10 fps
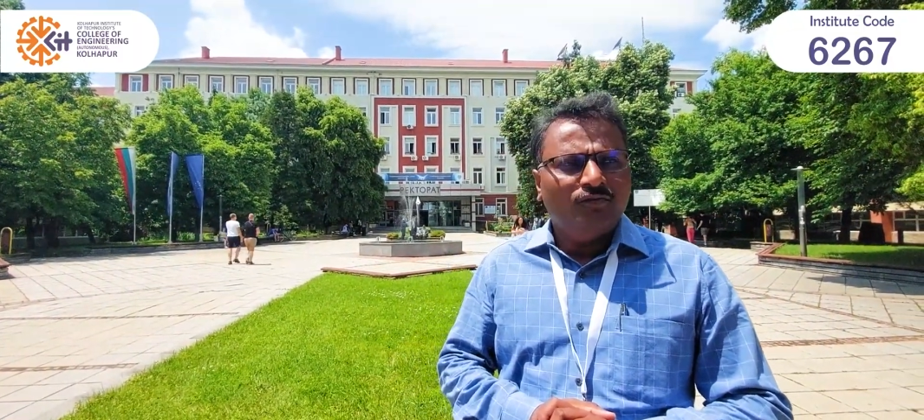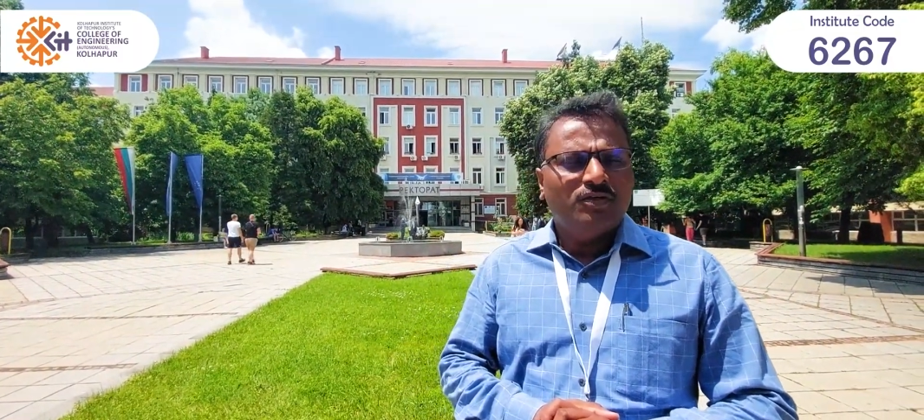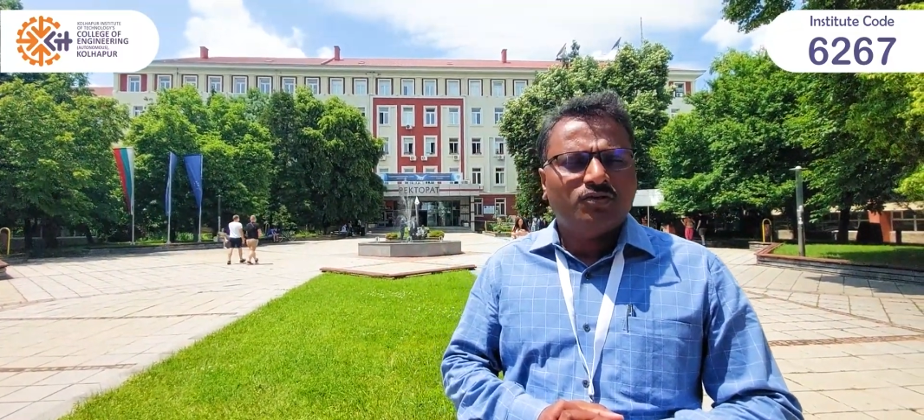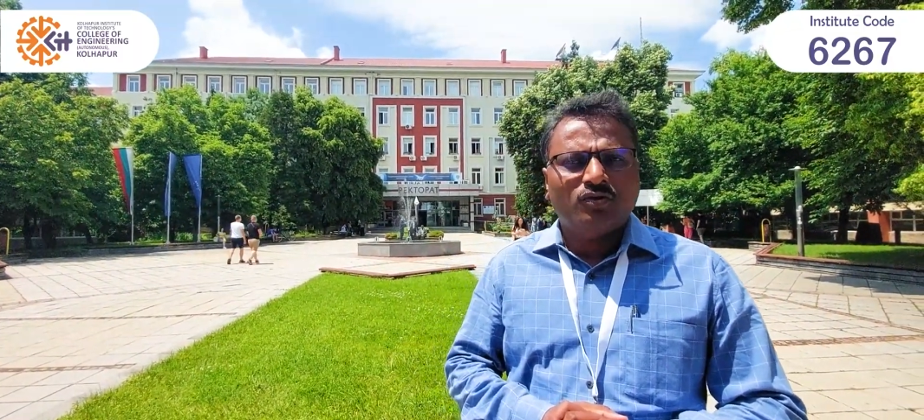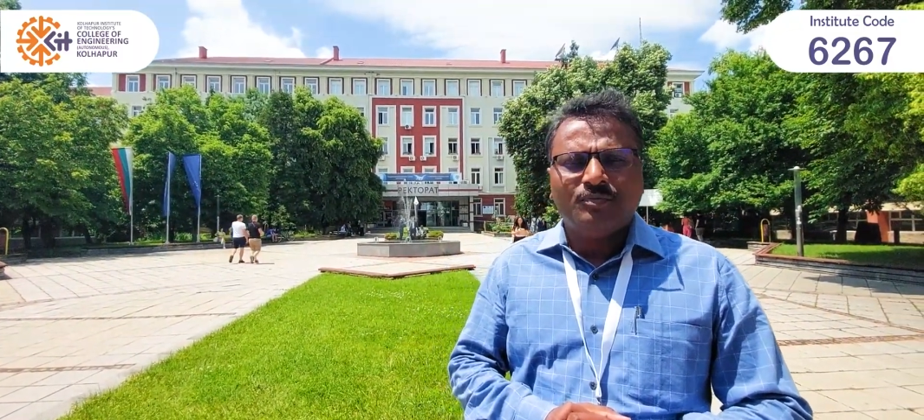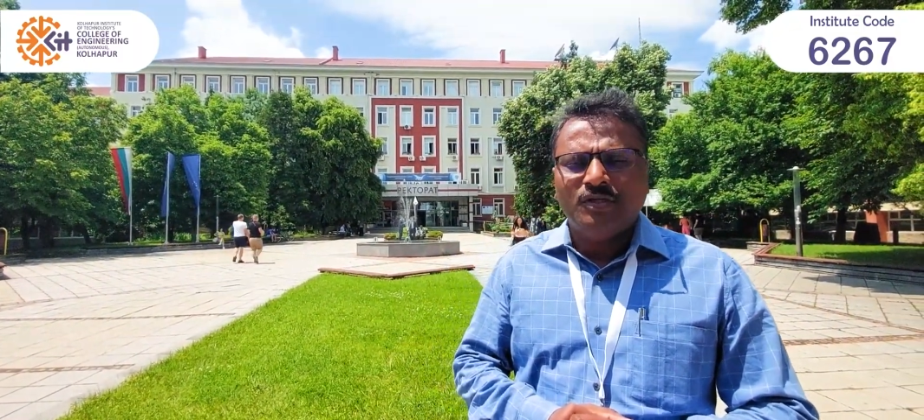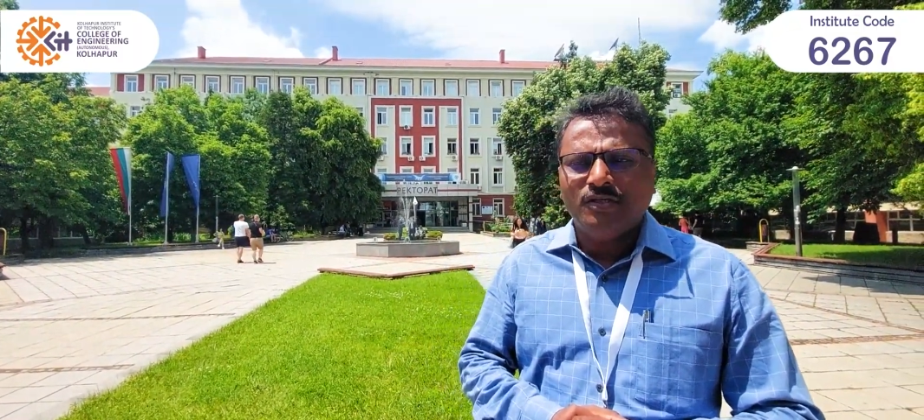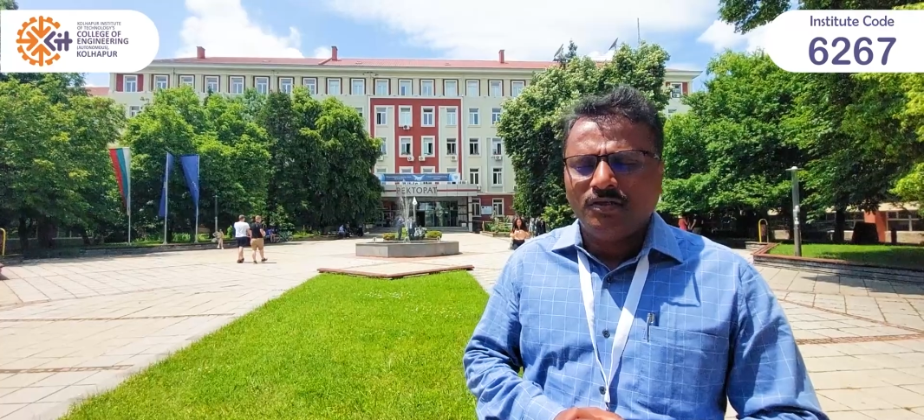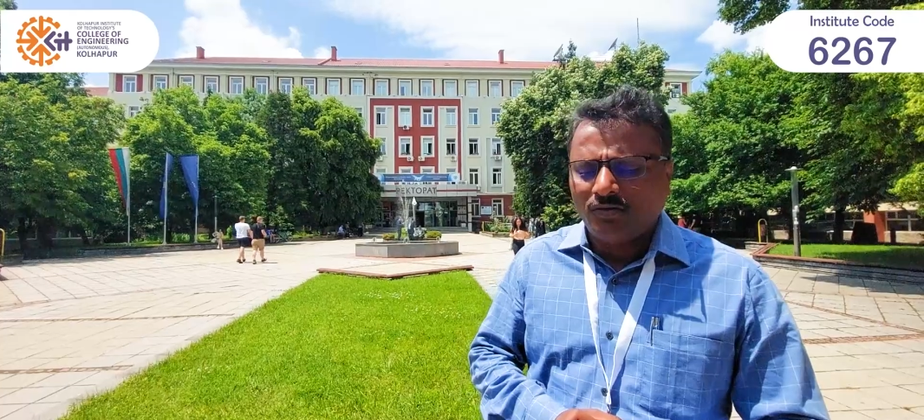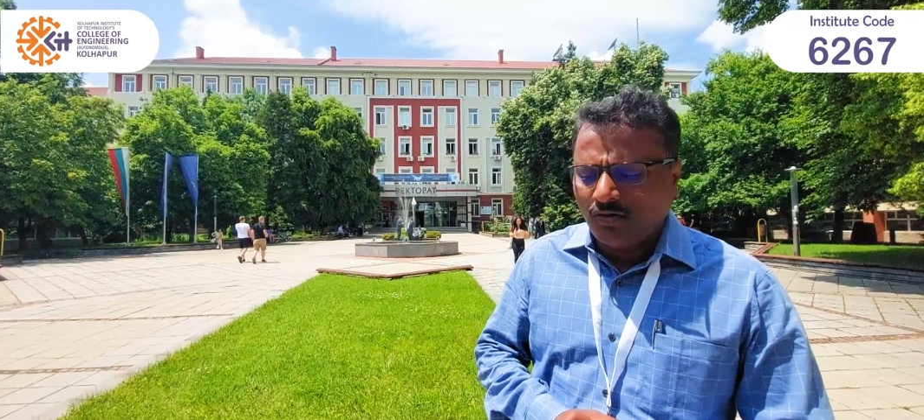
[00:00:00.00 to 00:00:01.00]
workshop
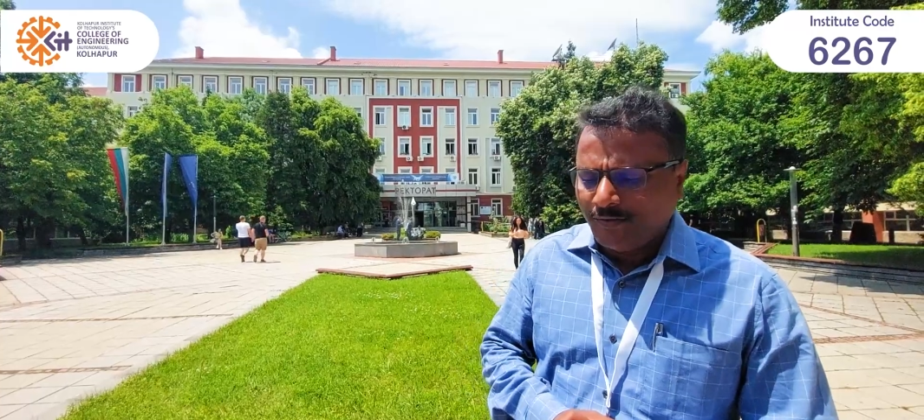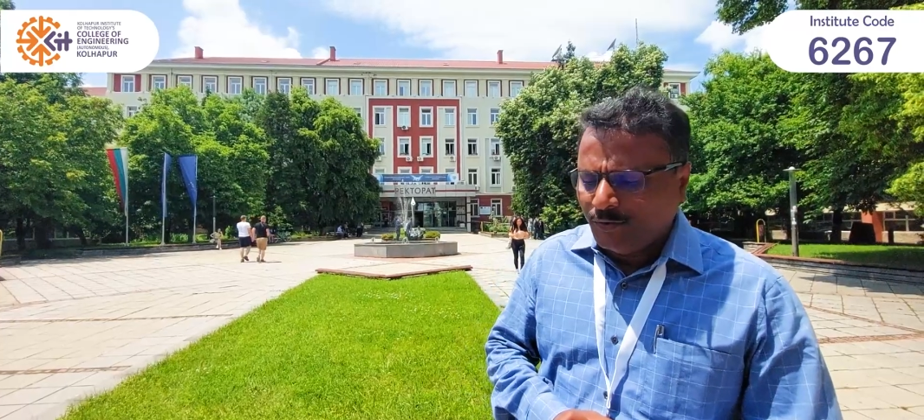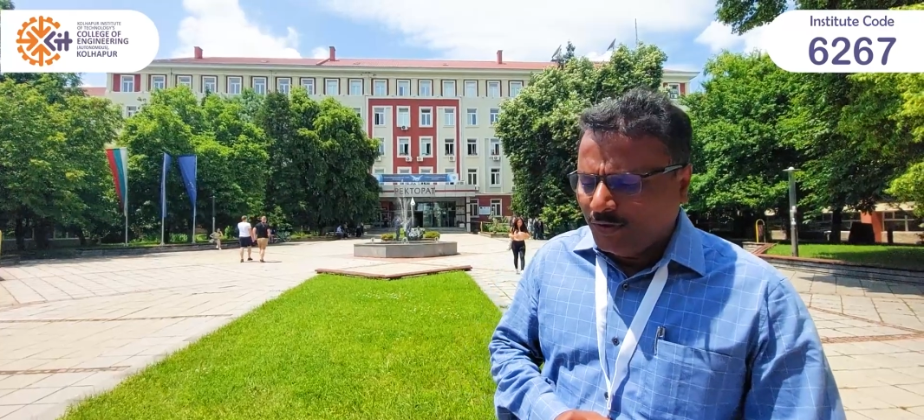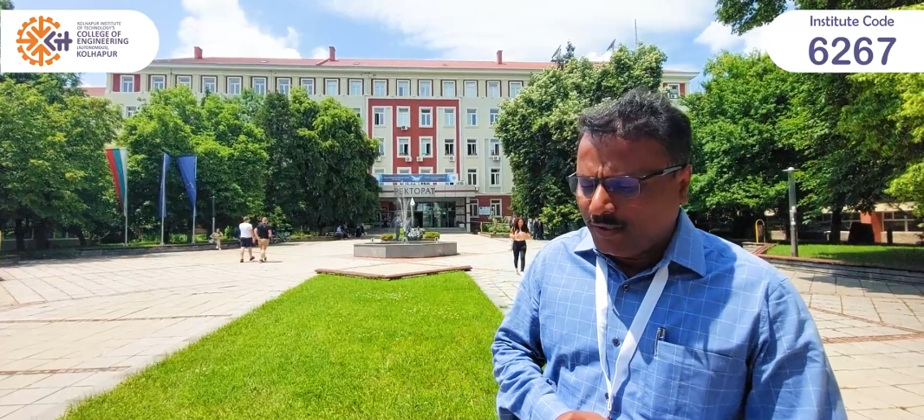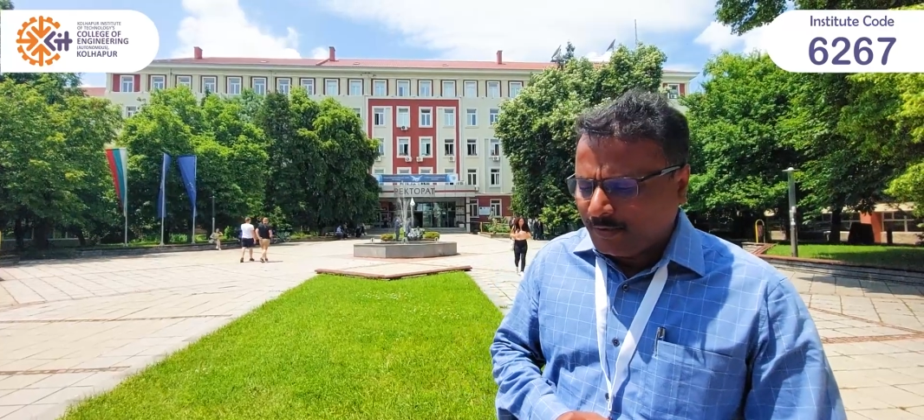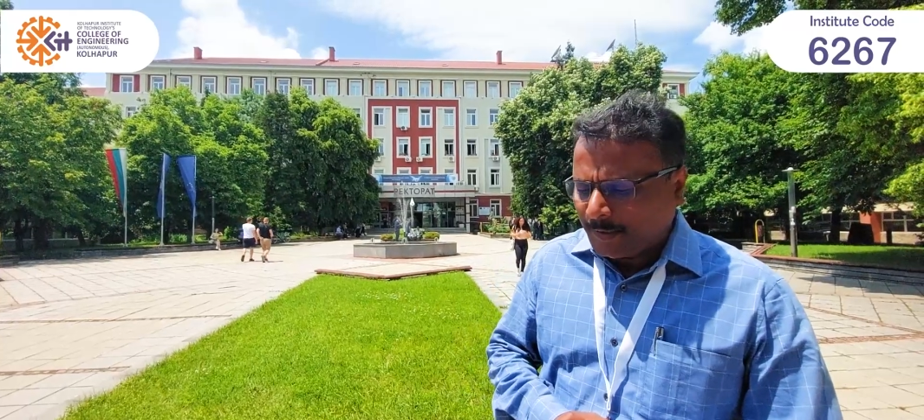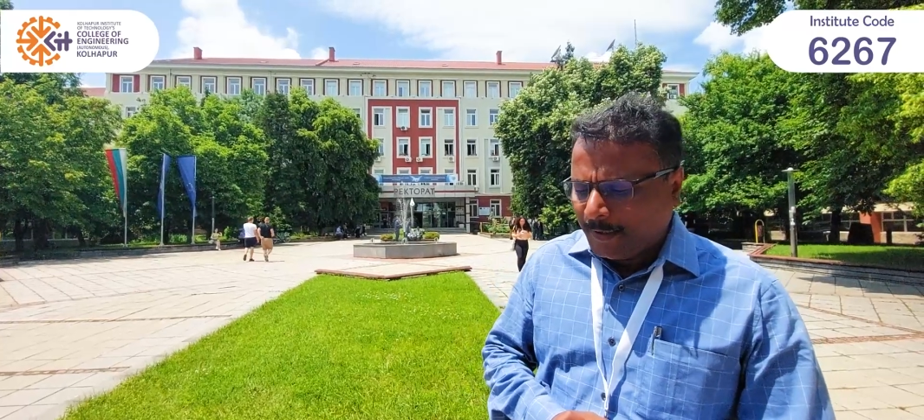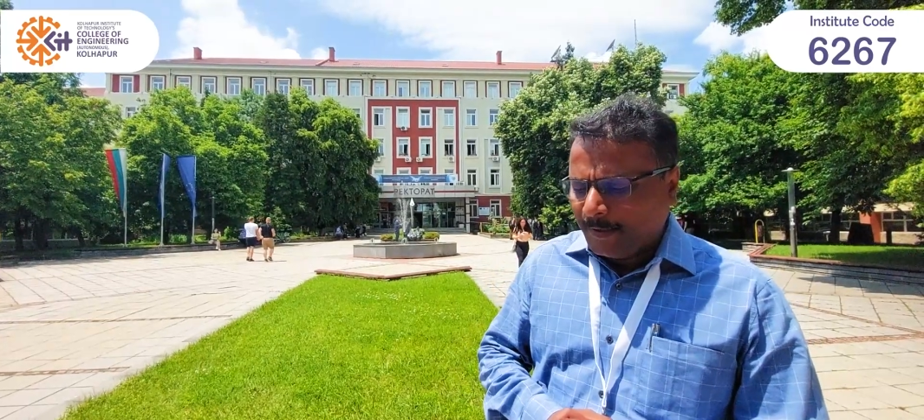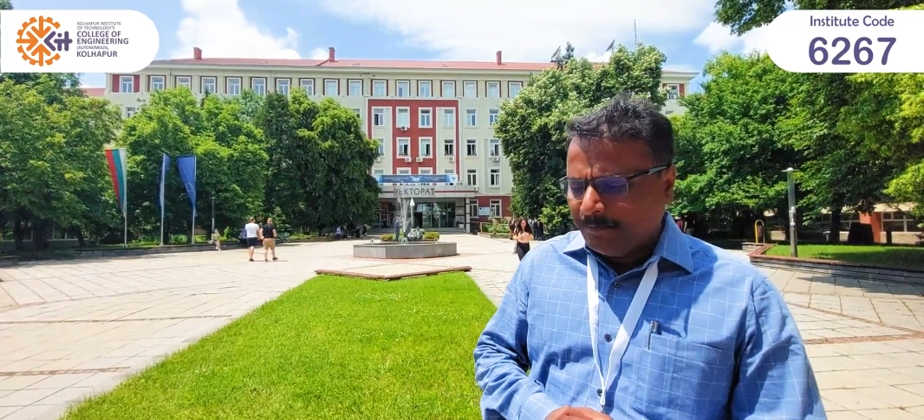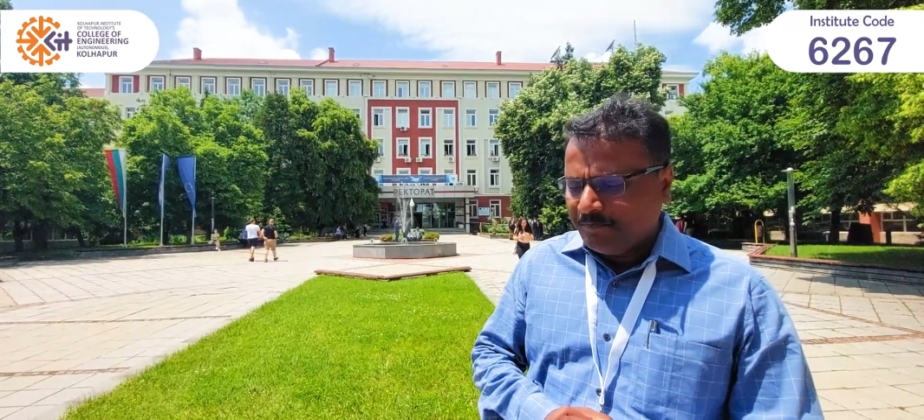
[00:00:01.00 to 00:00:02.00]
here on Unity
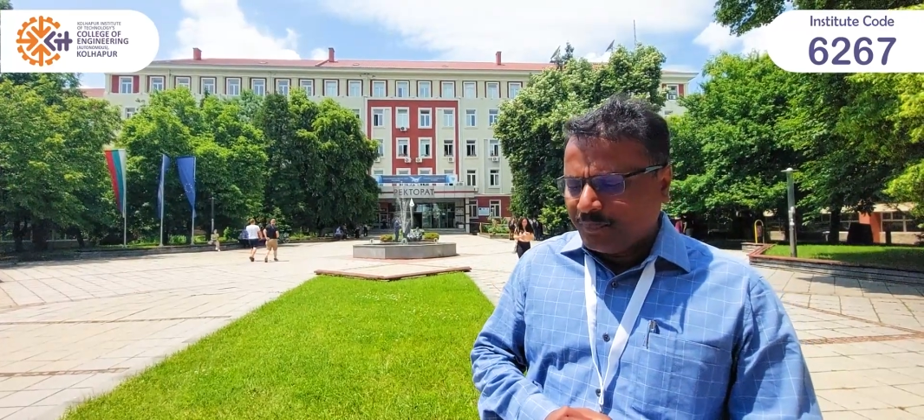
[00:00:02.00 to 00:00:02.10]
3D,